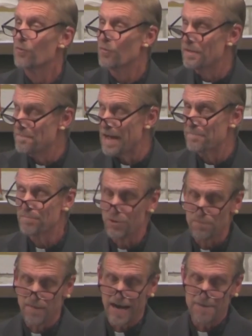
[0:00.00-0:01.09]

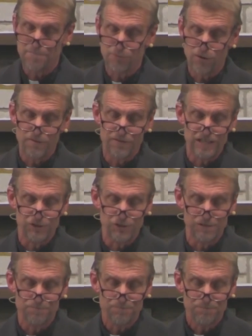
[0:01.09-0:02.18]
remember my
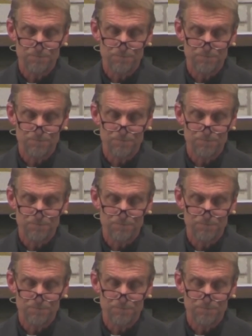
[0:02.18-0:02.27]
provision.